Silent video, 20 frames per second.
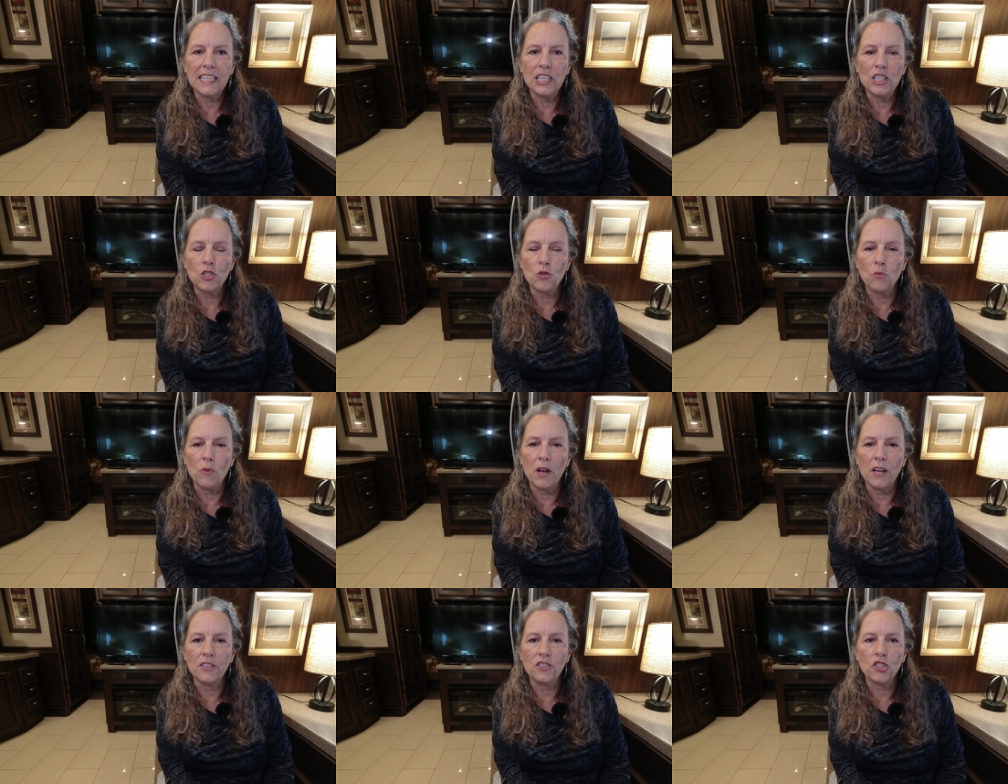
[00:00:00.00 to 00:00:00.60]
Each
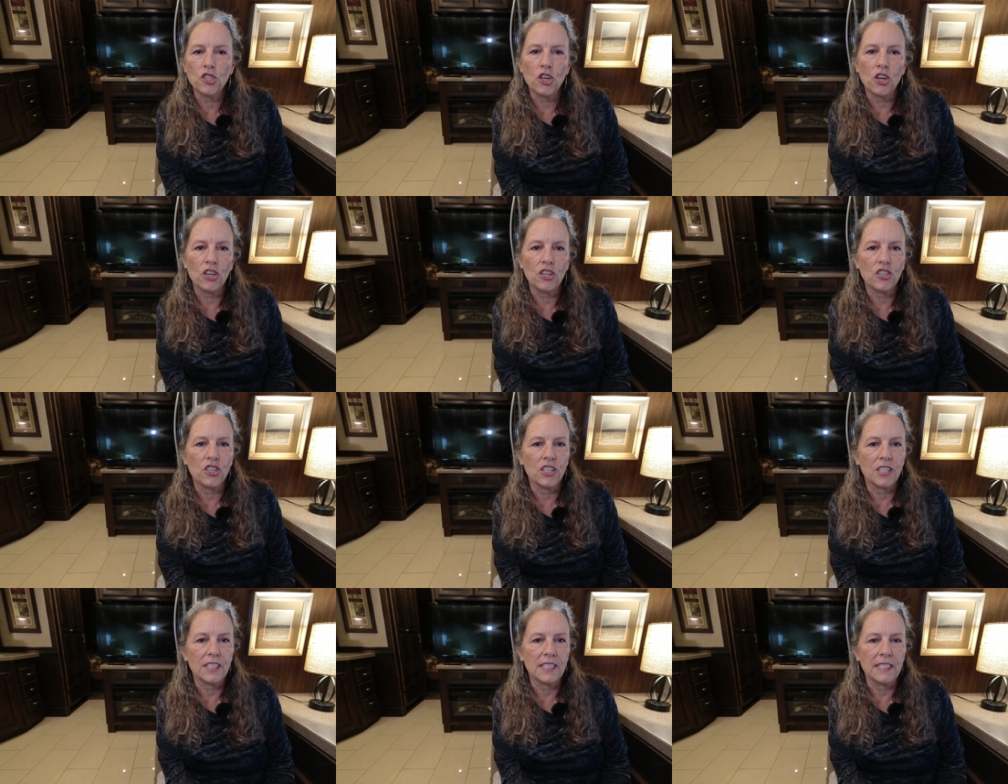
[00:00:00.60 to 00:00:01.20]
one
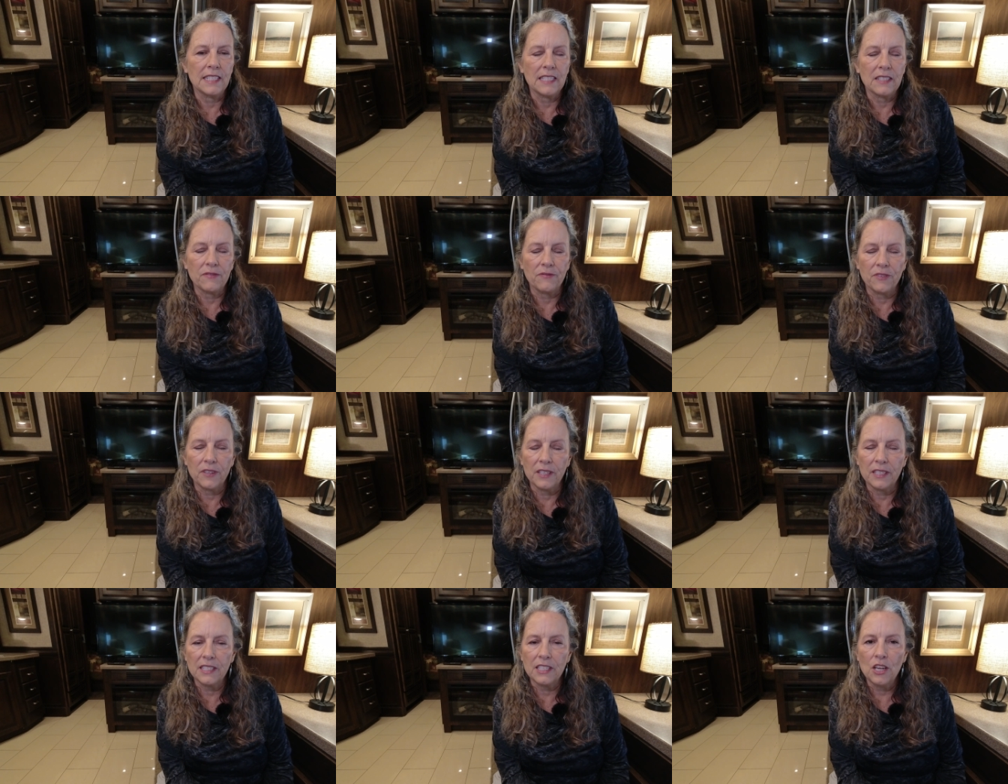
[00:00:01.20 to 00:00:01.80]
charges a
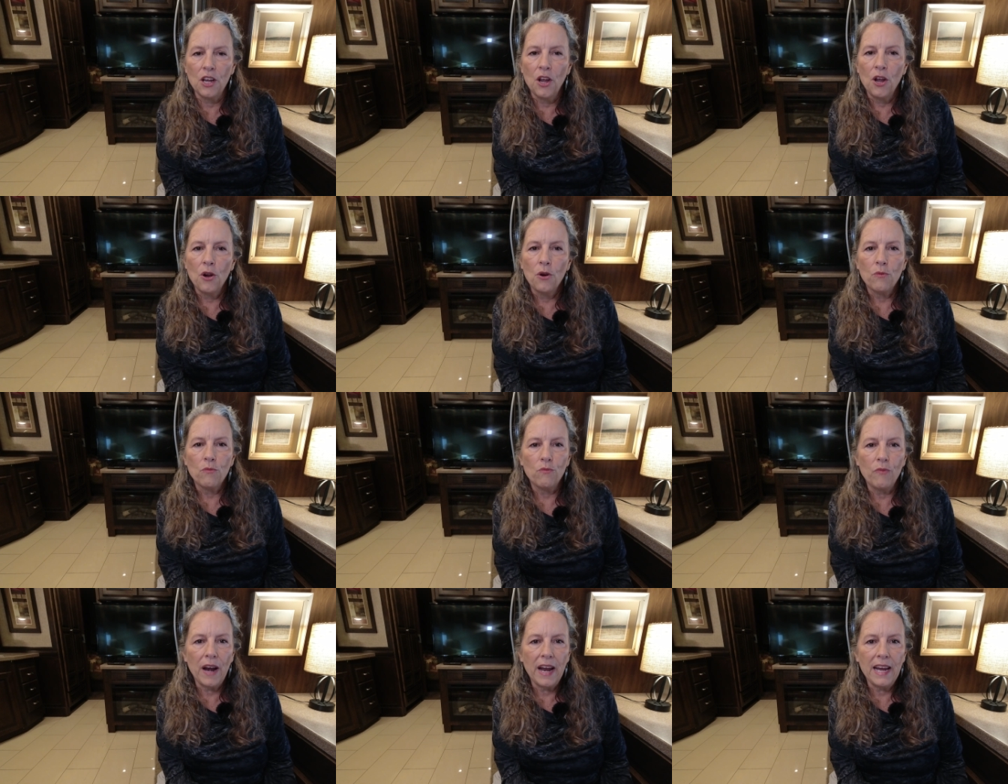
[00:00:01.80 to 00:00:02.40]
different
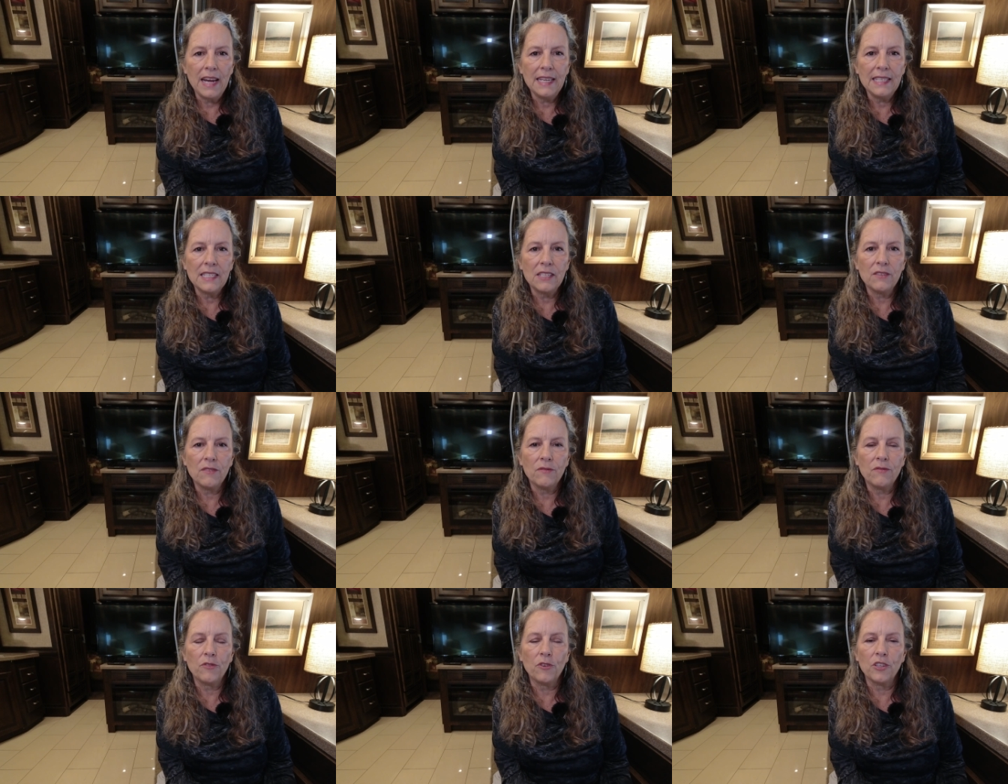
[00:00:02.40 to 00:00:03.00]

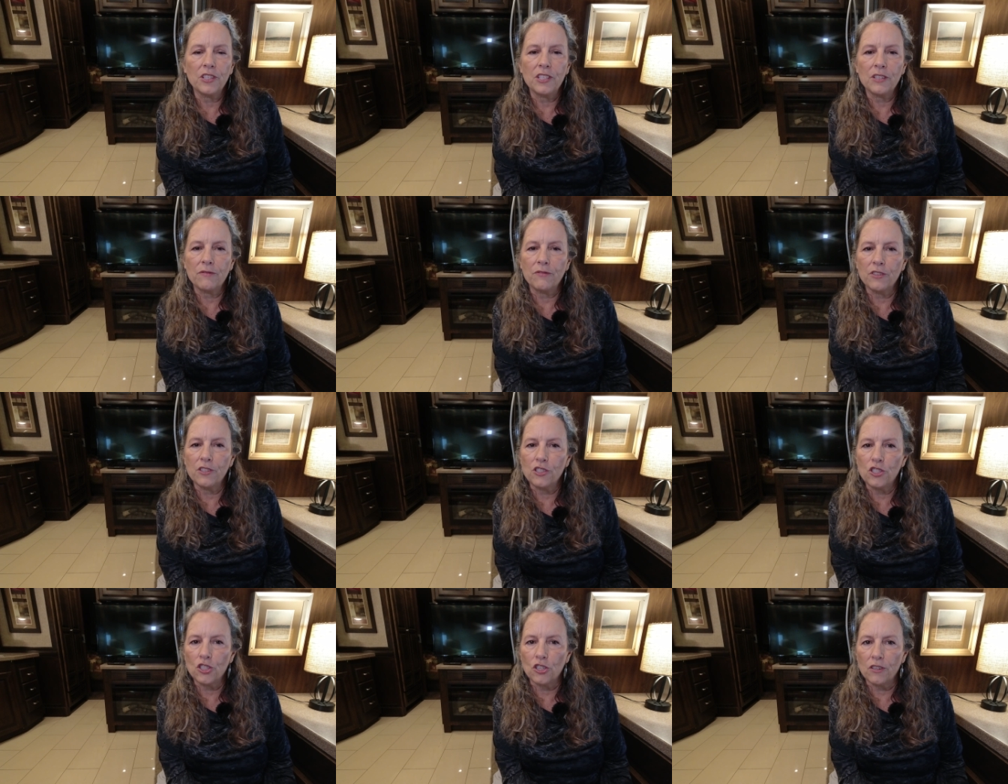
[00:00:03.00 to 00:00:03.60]
rate for
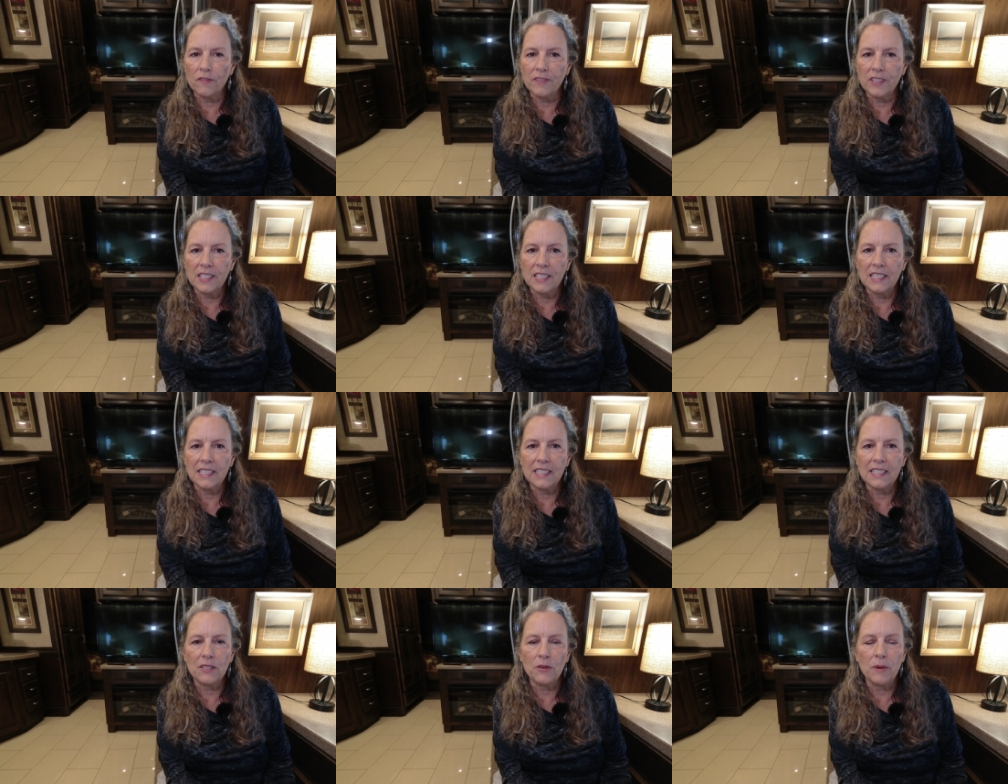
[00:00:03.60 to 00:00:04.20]
different
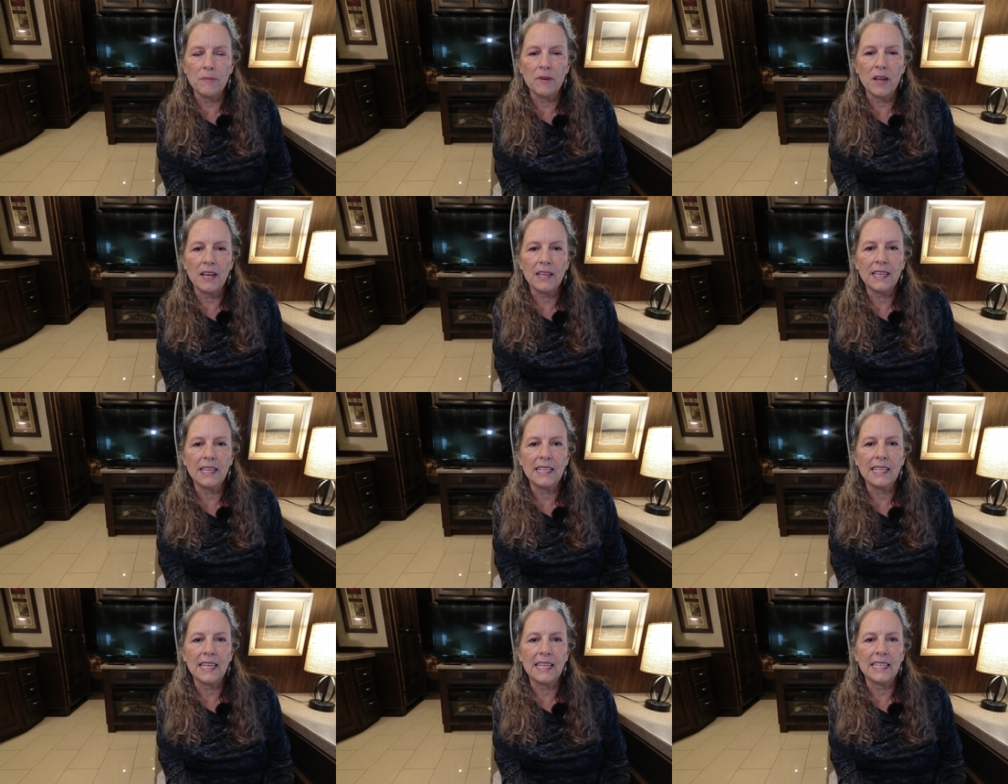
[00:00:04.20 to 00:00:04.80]
services, so I'm not
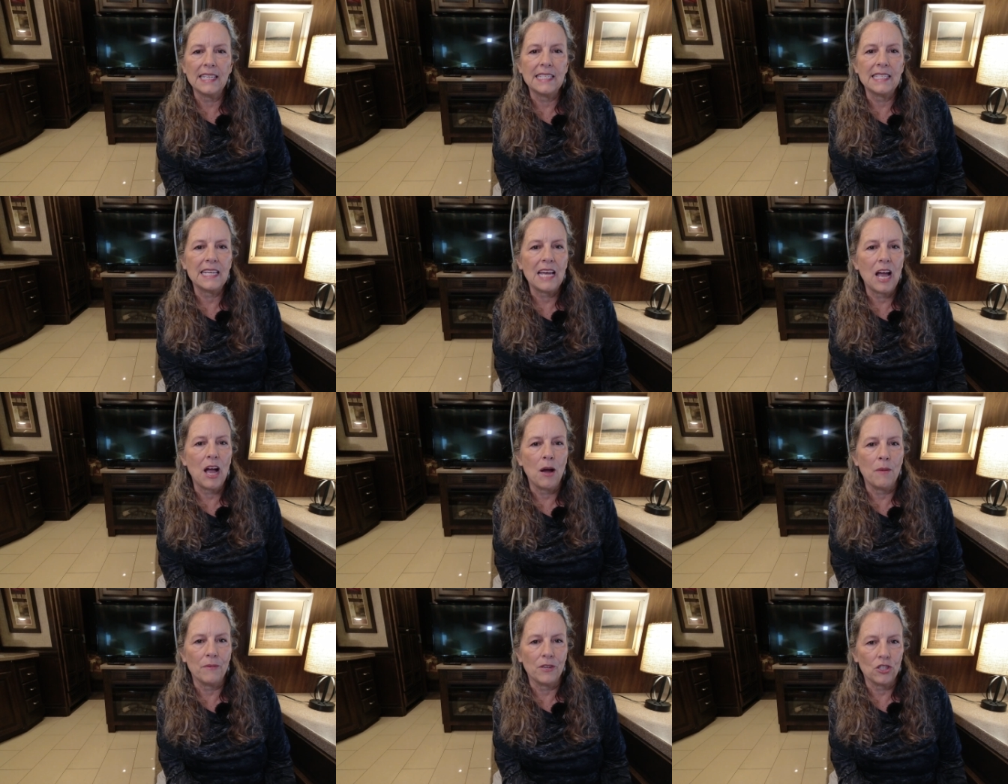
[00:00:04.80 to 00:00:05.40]
going to get into
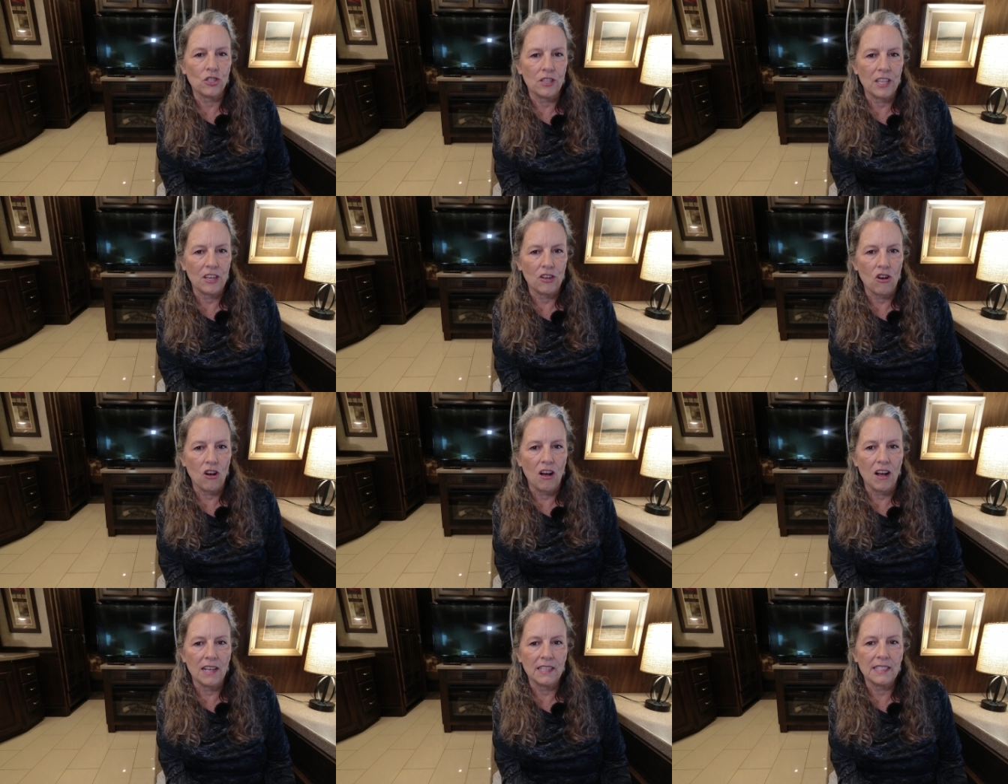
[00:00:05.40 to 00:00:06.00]
how much they
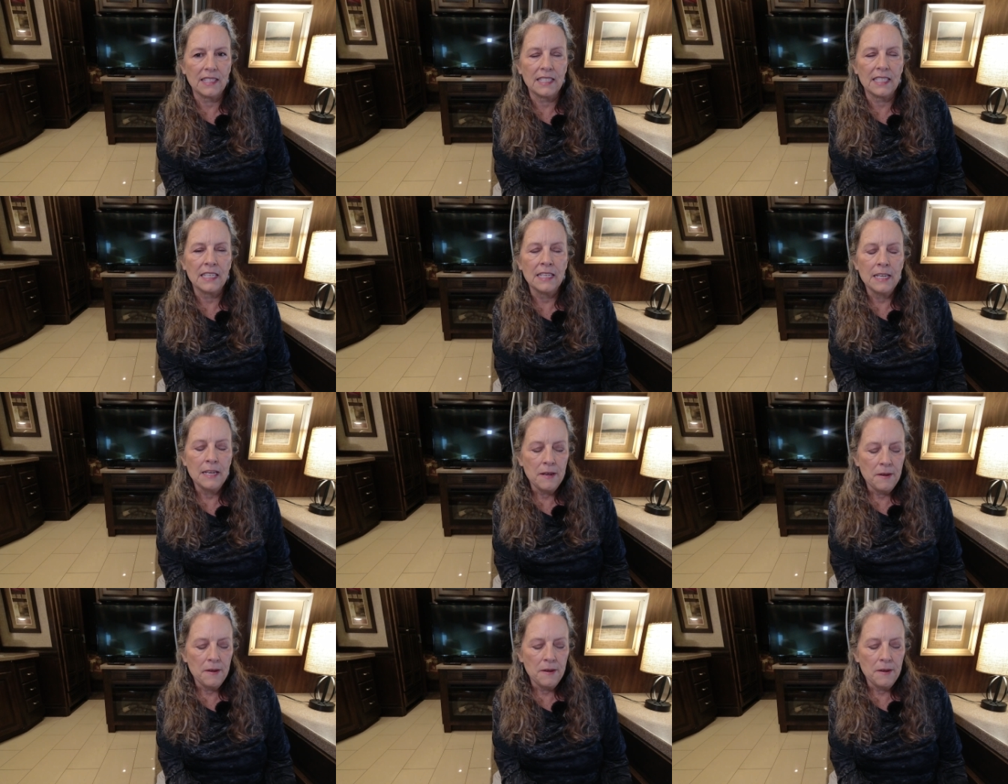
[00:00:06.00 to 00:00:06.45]
cost.